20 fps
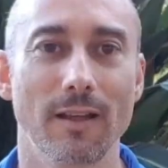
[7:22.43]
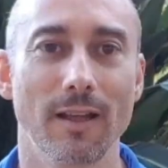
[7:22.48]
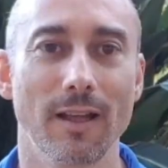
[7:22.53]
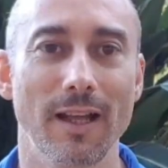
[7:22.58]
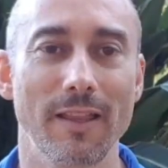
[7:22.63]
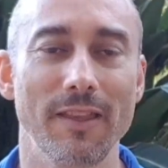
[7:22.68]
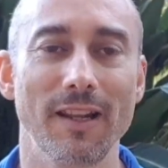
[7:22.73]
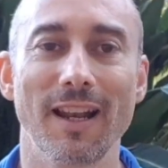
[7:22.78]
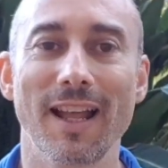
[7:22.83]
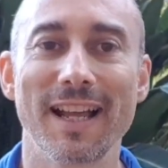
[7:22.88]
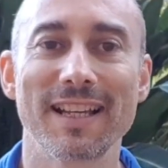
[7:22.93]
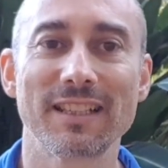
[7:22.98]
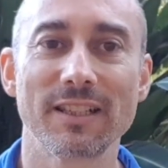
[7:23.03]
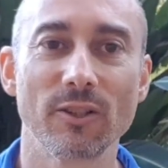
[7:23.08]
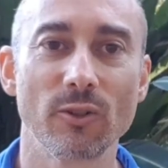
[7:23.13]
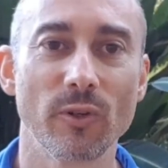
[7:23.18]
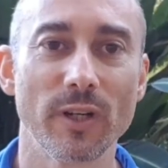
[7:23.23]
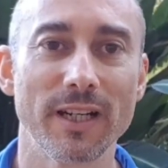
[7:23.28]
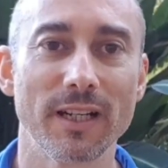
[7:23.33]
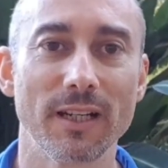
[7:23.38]
The last
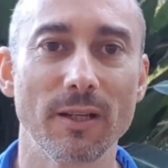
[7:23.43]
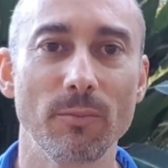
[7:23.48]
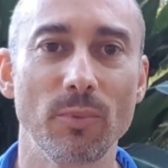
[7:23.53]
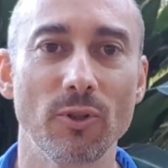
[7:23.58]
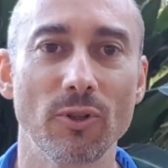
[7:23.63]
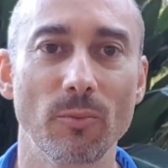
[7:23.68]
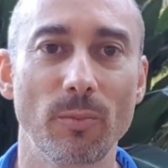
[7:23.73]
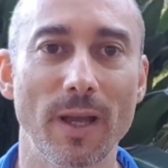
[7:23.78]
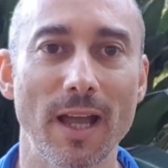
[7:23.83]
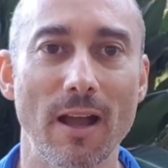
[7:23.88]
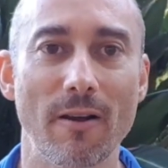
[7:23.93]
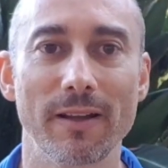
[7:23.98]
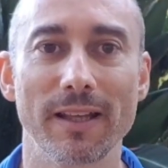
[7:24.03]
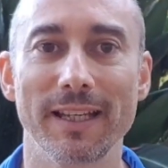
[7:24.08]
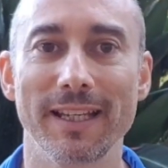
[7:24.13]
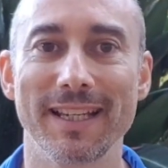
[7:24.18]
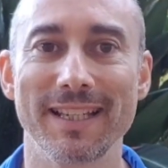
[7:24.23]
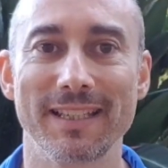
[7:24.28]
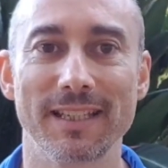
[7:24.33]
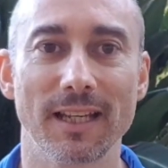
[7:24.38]
ingredient in Pure Power
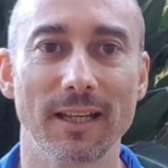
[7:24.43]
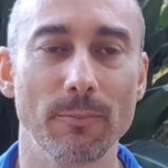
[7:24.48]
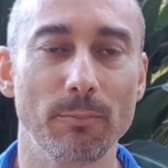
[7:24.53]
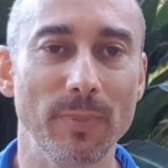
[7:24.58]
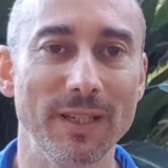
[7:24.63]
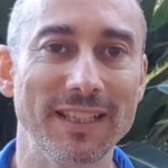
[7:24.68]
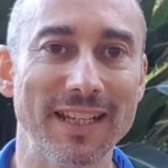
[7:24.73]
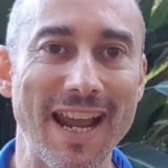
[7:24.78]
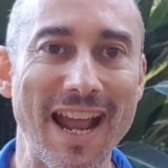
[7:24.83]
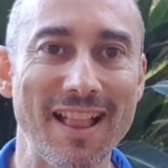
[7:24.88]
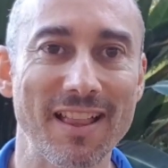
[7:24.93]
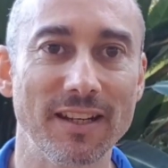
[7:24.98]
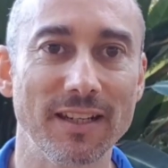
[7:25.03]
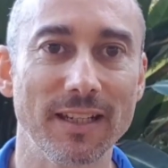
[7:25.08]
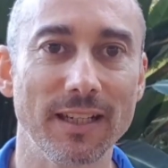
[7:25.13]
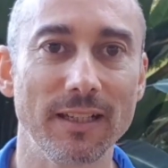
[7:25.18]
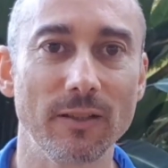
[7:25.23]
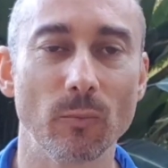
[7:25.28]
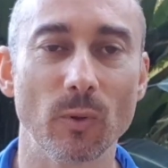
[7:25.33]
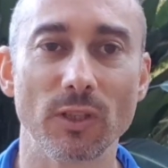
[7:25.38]
is
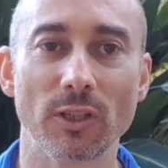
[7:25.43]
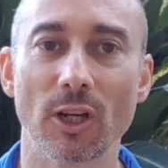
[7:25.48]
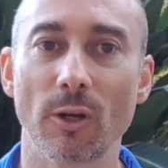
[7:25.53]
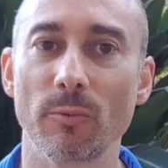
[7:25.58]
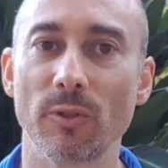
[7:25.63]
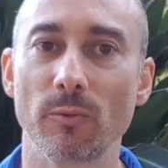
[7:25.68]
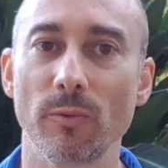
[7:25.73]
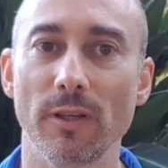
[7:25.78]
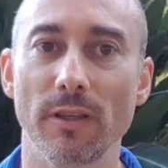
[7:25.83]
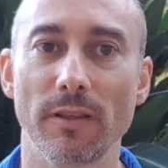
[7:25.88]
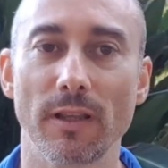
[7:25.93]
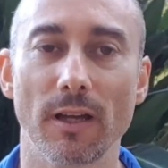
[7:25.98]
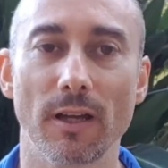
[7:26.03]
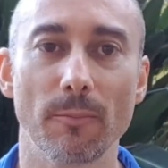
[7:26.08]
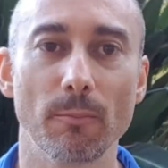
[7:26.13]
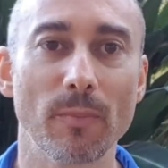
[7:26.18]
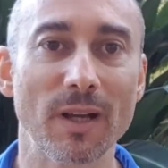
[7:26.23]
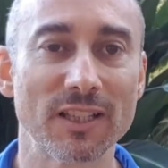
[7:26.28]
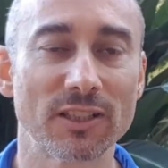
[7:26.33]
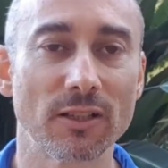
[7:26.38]
Beta-Alanine, which helps with
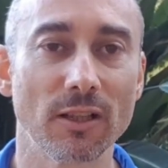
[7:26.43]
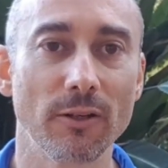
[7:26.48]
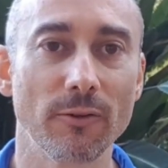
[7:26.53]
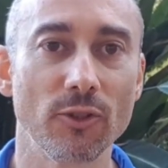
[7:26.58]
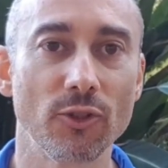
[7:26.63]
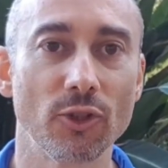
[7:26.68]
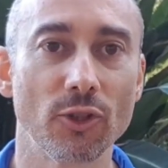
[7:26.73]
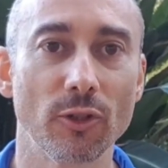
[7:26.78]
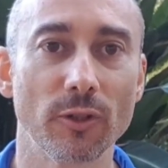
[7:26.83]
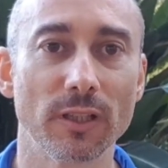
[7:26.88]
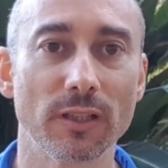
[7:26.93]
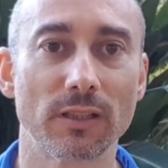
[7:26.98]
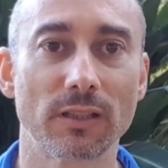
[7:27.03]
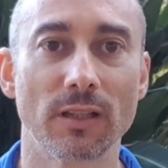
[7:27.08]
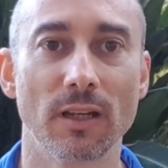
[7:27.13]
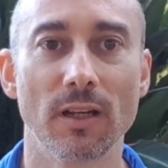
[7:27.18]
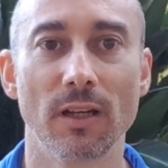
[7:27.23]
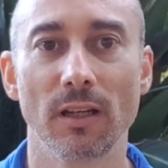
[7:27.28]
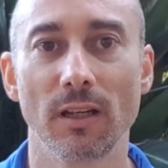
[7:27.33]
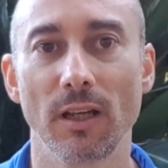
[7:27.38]
muscular endurance.